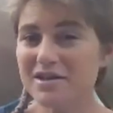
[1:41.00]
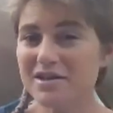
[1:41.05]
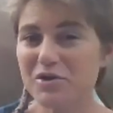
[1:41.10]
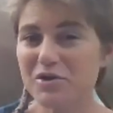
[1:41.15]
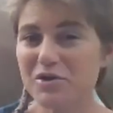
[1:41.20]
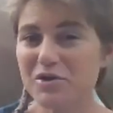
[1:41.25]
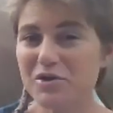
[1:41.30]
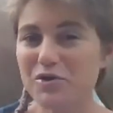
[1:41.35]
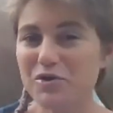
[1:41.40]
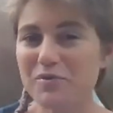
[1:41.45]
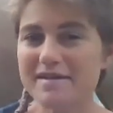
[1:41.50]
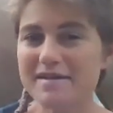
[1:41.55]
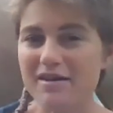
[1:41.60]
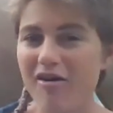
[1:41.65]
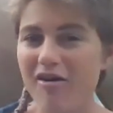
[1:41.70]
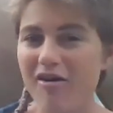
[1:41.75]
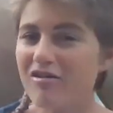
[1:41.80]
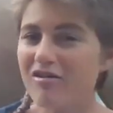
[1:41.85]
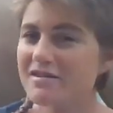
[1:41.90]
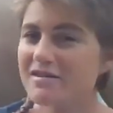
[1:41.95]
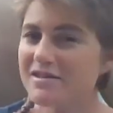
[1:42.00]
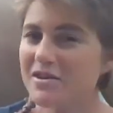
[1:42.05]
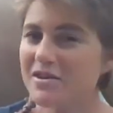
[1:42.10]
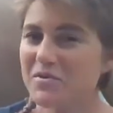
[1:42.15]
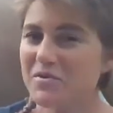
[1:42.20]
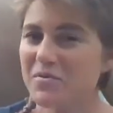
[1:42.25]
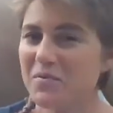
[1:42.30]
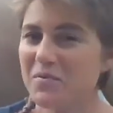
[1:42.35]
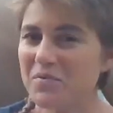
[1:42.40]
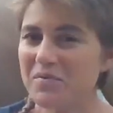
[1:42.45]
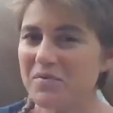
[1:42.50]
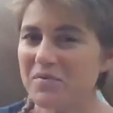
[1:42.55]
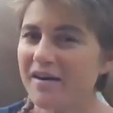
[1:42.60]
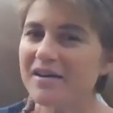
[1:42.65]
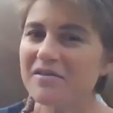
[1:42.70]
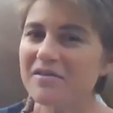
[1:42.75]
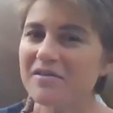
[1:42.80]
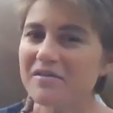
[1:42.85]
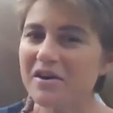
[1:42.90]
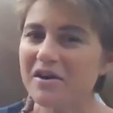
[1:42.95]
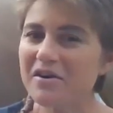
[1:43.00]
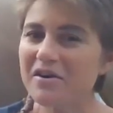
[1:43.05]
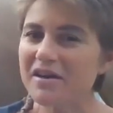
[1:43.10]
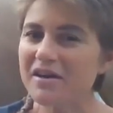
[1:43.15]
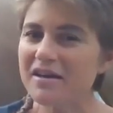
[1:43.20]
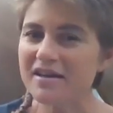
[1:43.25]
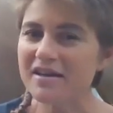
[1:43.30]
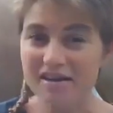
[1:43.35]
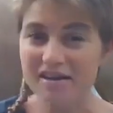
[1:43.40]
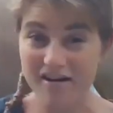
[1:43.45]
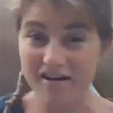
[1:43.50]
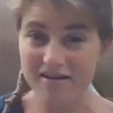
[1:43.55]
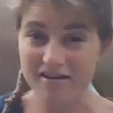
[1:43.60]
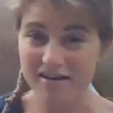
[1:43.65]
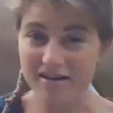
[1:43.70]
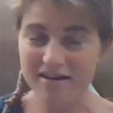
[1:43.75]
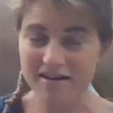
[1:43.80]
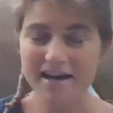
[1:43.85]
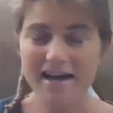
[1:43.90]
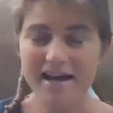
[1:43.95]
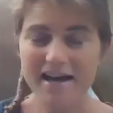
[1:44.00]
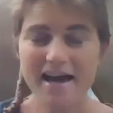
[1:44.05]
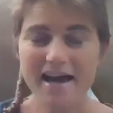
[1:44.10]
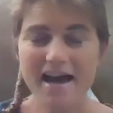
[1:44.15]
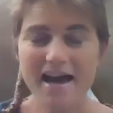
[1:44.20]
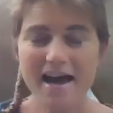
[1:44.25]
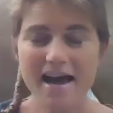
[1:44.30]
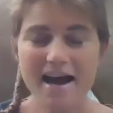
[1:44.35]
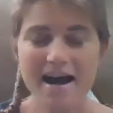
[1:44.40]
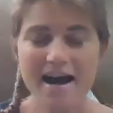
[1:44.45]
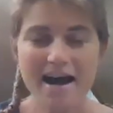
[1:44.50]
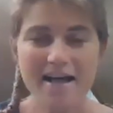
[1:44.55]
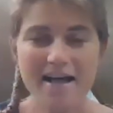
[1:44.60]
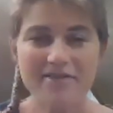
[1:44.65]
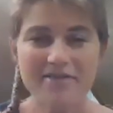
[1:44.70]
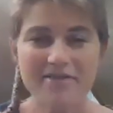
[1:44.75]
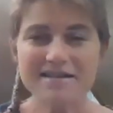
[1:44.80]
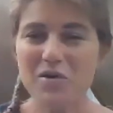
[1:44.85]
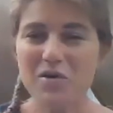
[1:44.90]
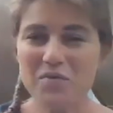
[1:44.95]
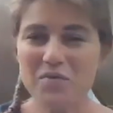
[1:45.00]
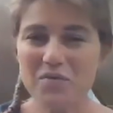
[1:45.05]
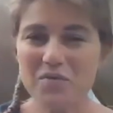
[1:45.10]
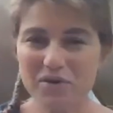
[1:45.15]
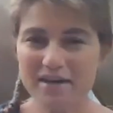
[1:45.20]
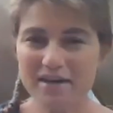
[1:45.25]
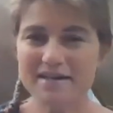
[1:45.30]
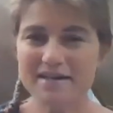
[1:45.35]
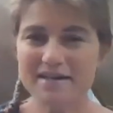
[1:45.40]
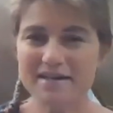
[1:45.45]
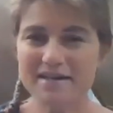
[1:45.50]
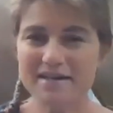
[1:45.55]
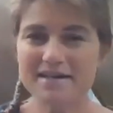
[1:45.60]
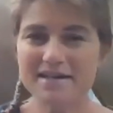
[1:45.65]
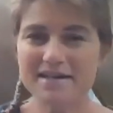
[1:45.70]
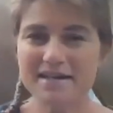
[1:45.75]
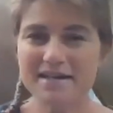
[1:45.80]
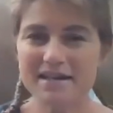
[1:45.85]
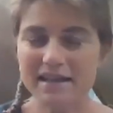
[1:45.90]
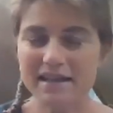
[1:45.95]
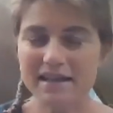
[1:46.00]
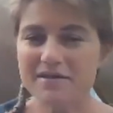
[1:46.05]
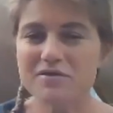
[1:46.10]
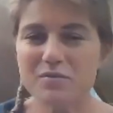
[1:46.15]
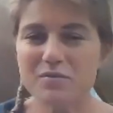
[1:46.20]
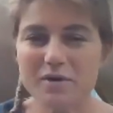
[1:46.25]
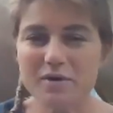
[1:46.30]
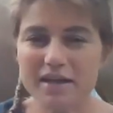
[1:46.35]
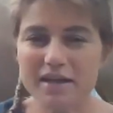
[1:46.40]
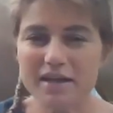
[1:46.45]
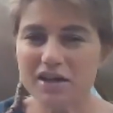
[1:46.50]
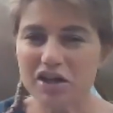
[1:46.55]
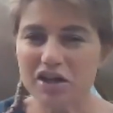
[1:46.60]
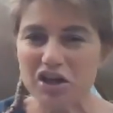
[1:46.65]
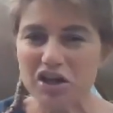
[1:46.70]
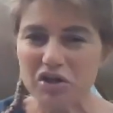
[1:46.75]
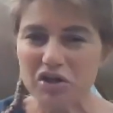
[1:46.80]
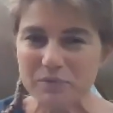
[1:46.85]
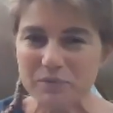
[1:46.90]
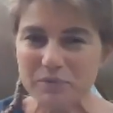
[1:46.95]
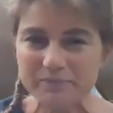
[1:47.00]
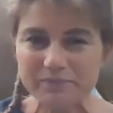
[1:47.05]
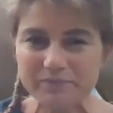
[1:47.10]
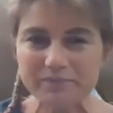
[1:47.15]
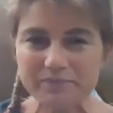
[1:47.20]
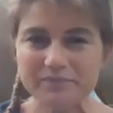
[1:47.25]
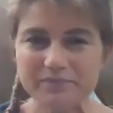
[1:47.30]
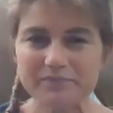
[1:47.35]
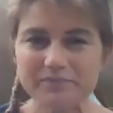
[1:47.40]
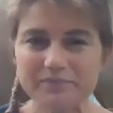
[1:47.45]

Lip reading: who is also very, very young. This old friend lives within you.